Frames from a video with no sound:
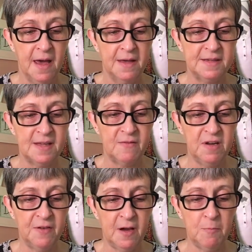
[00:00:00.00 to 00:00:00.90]

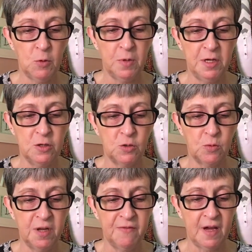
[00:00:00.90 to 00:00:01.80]
75 merino,
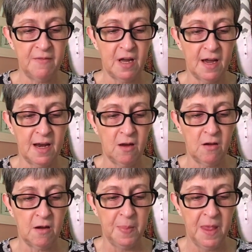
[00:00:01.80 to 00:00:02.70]
25
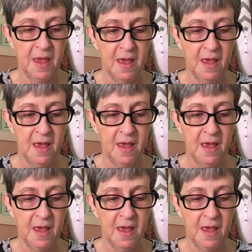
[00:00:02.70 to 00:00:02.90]
nylon.